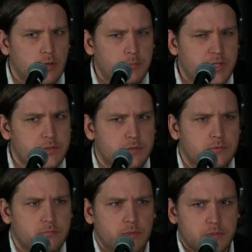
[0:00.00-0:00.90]
Because
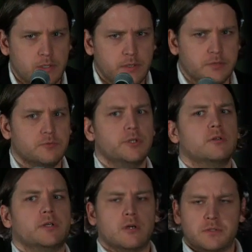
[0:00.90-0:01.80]
it's at least real in
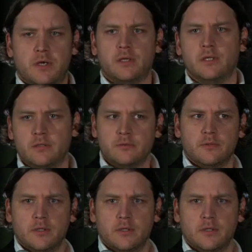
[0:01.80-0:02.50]
our psyche, right?